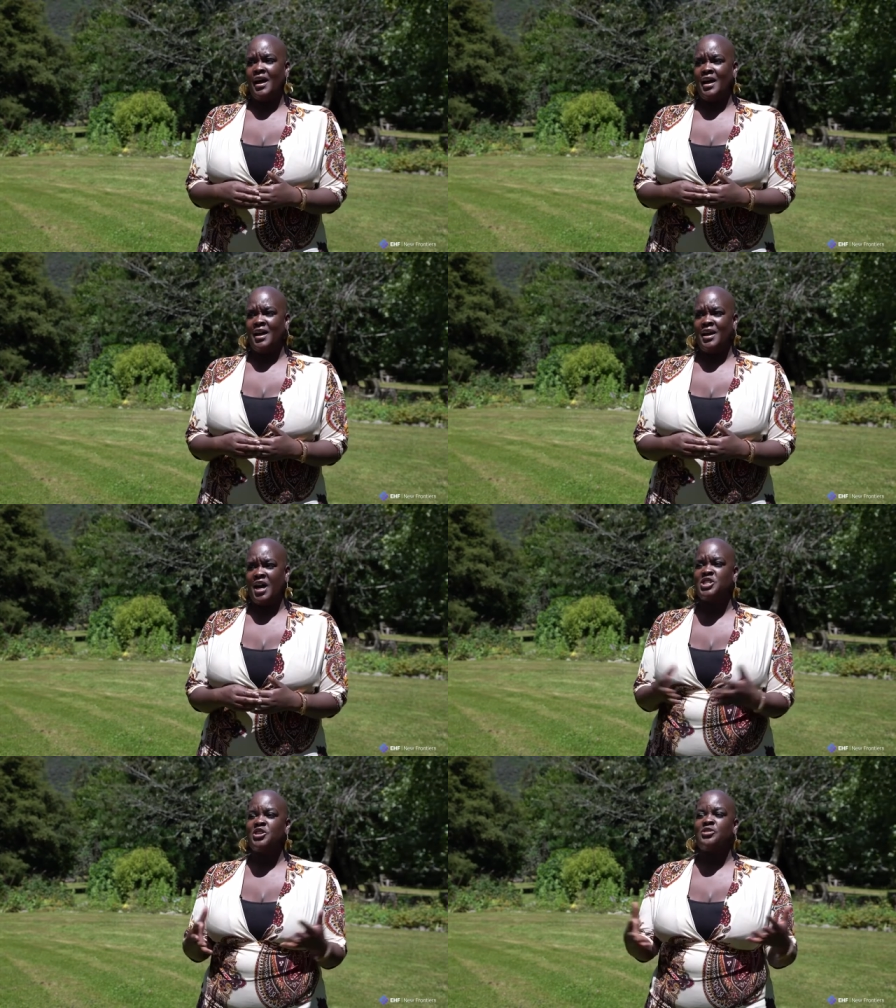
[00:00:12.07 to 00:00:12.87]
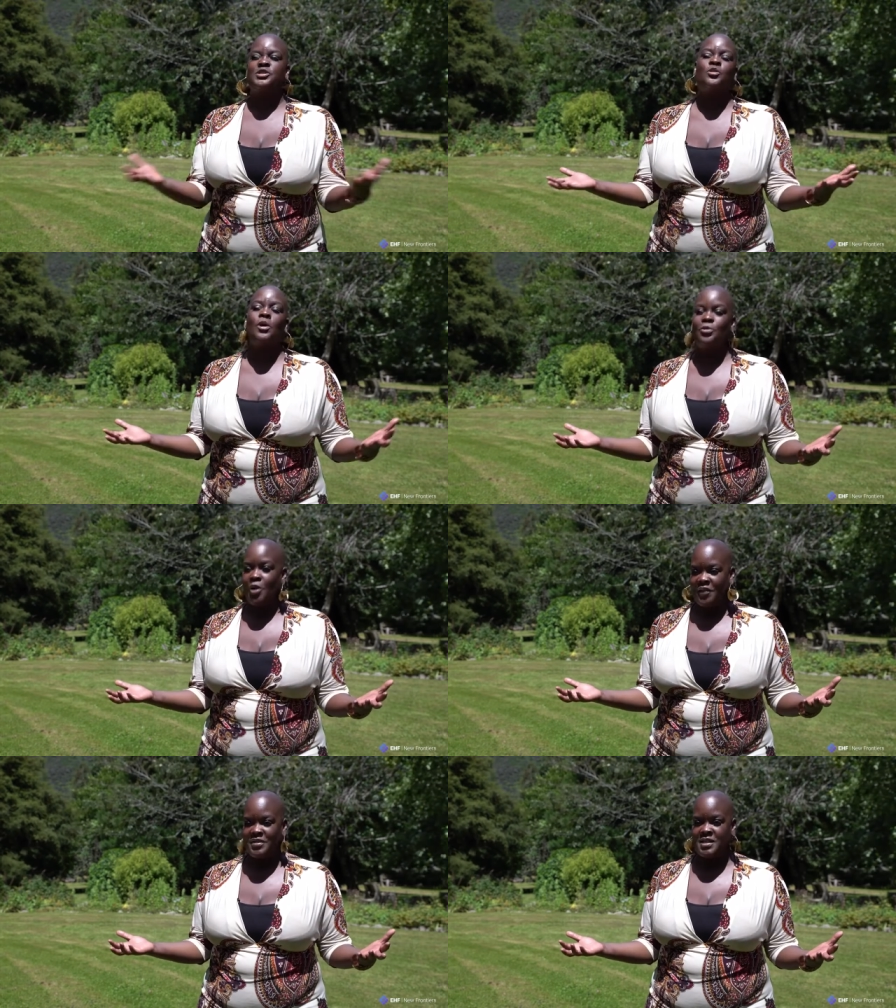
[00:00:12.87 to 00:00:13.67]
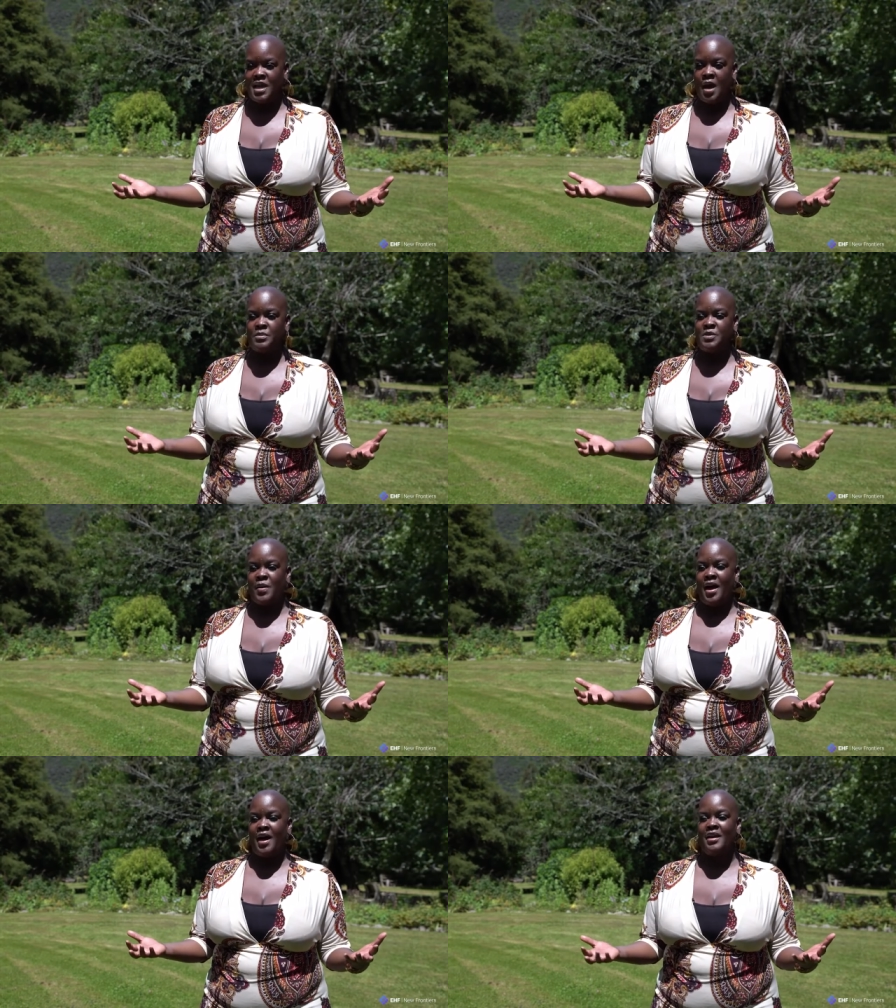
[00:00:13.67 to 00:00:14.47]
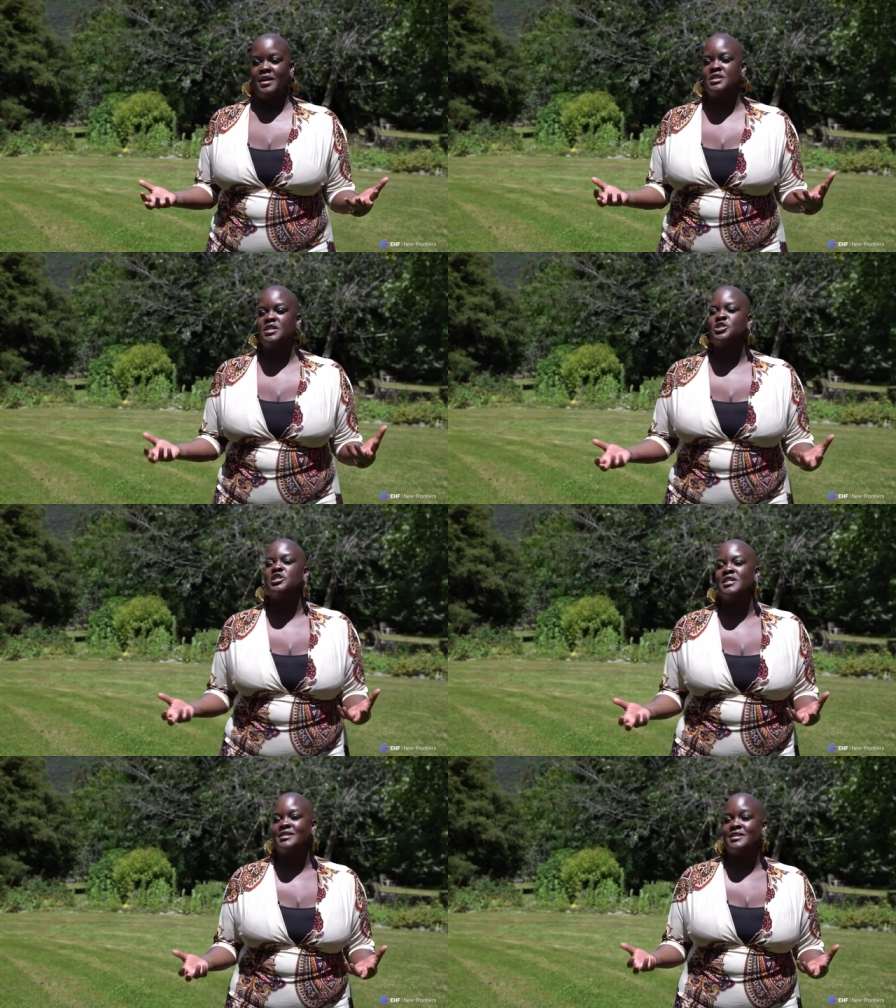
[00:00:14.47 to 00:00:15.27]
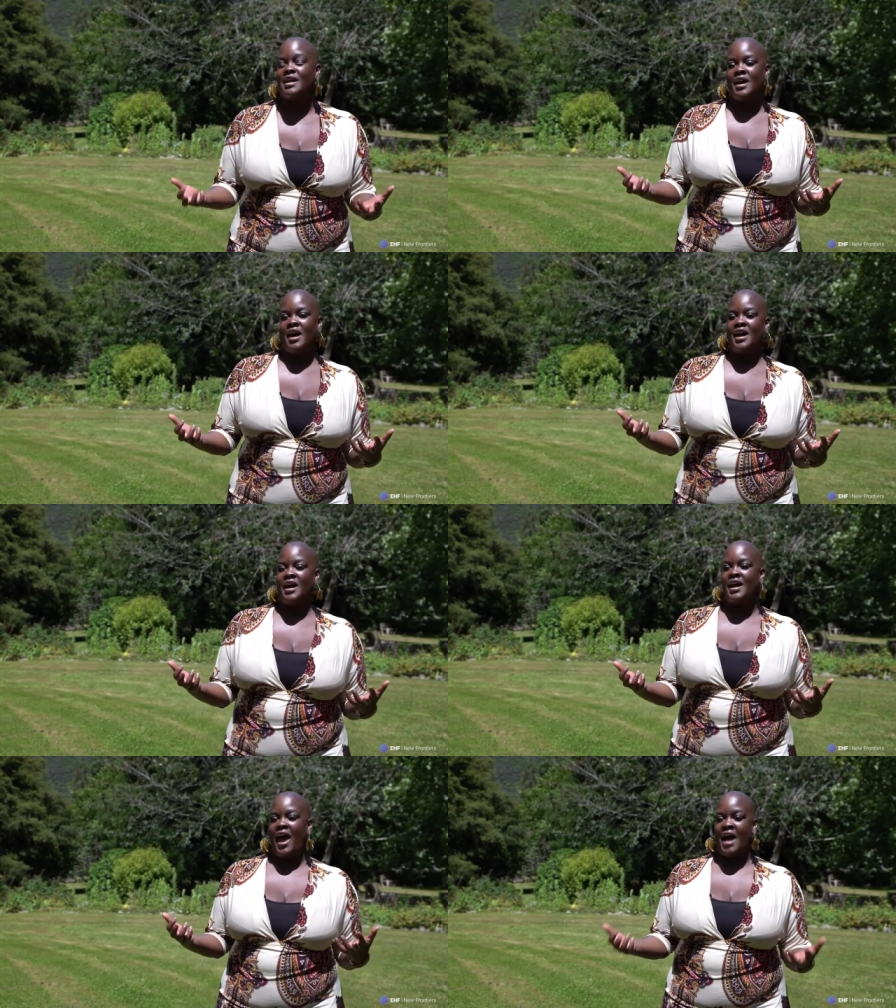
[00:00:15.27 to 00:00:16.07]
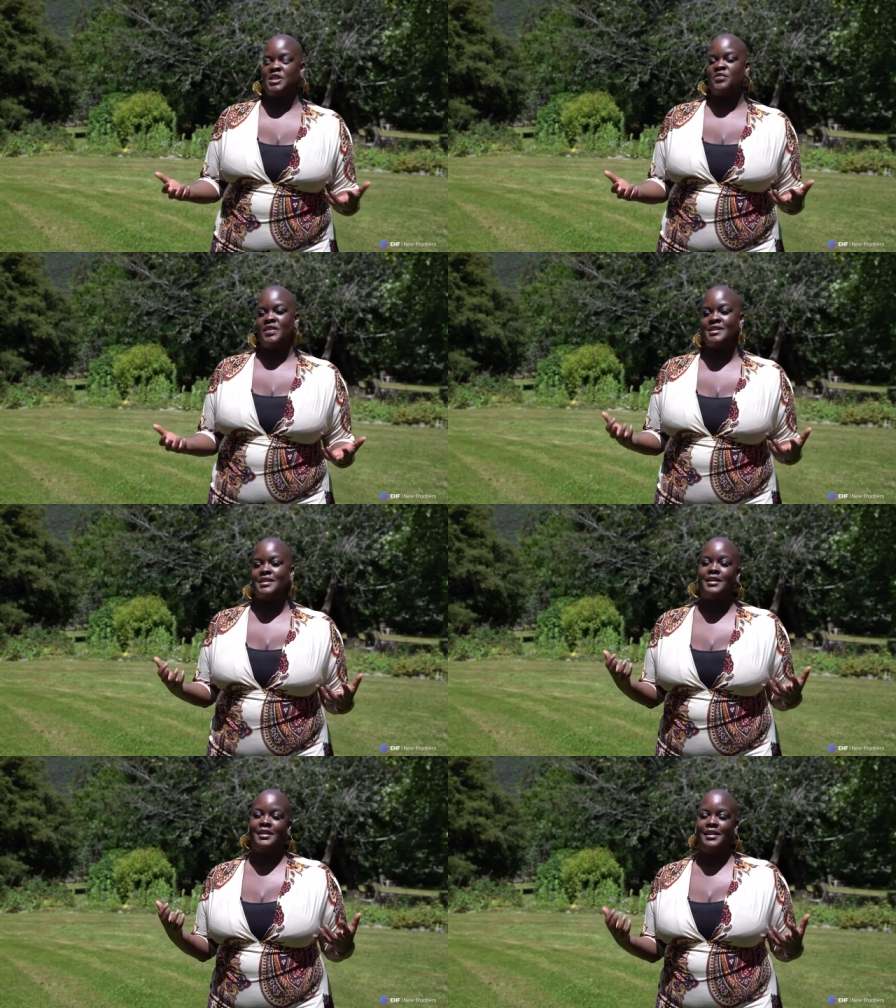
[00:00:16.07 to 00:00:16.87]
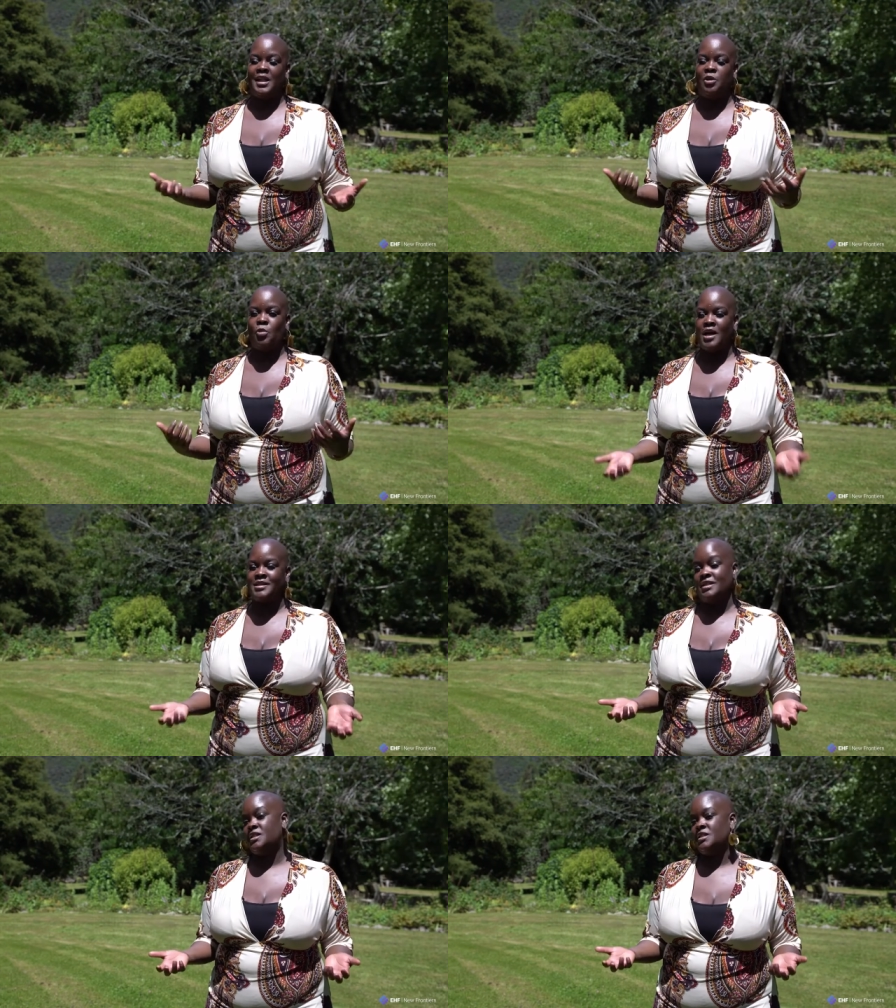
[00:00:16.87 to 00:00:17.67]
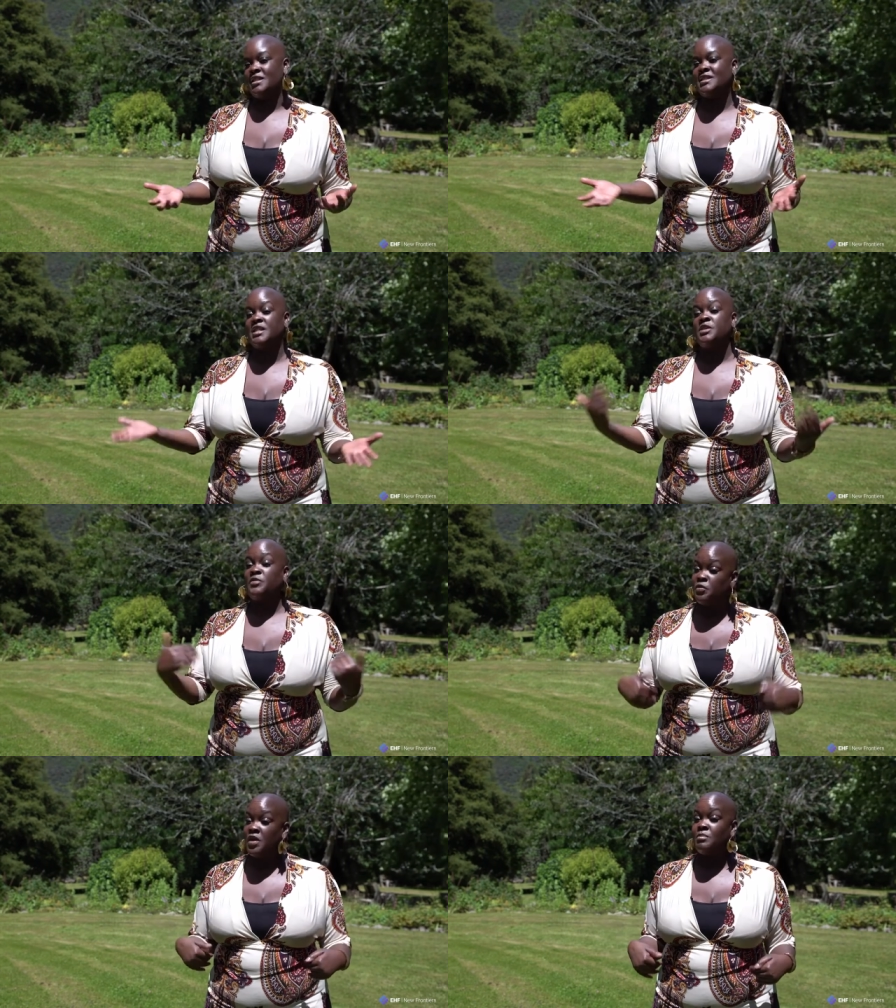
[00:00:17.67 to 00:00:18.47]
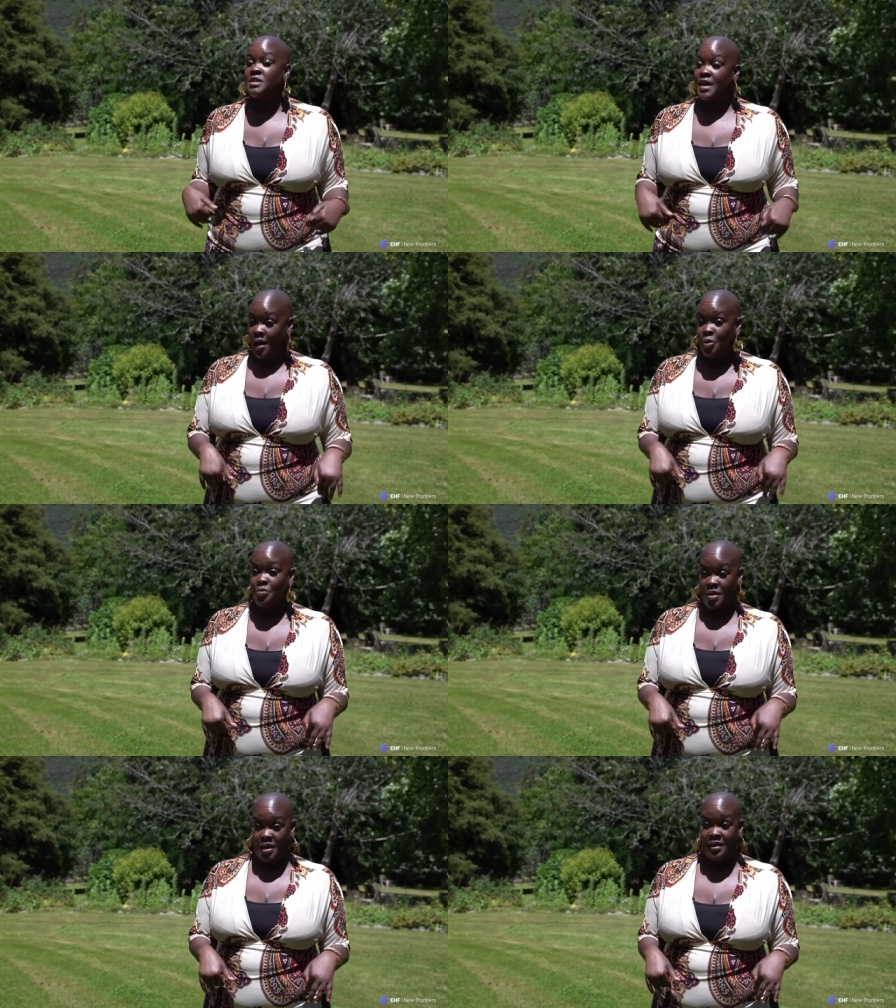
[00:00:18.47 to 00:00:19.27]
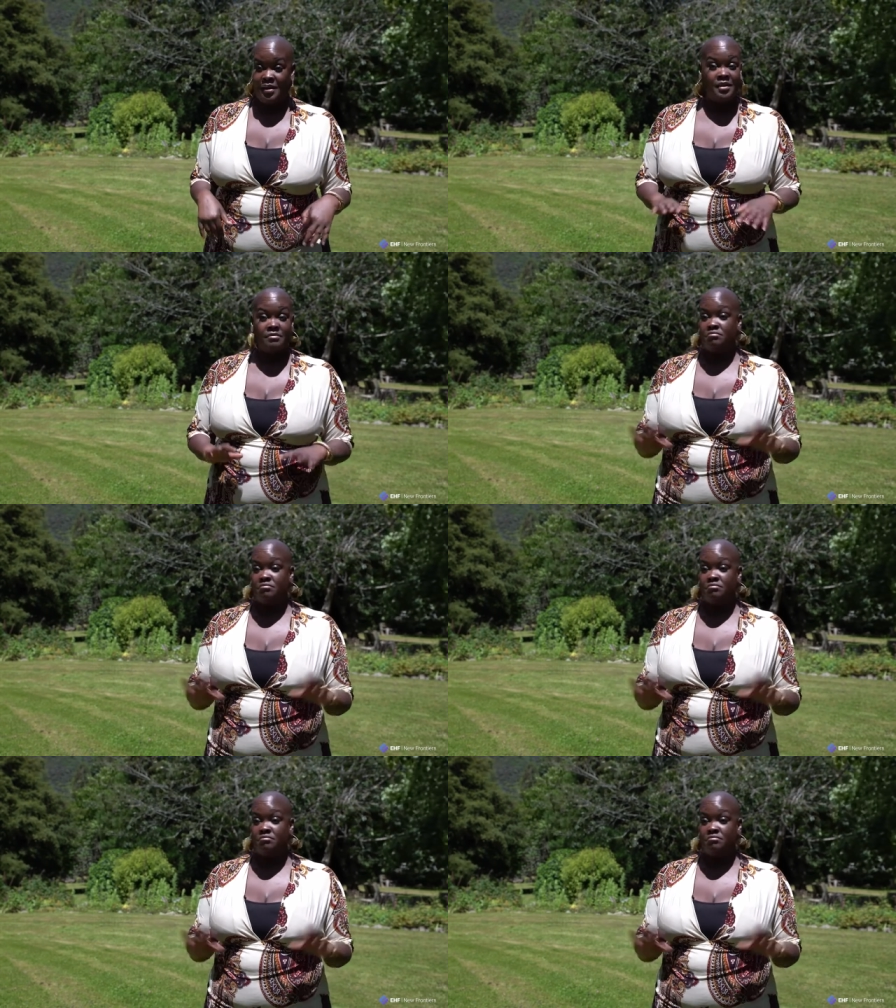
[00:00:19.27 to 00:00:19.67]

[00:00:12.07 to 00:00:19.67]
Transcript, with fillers: Uh, I share this quote oftentimes by indigenous uh, activist Lilla Watson that says, If you've come to help me,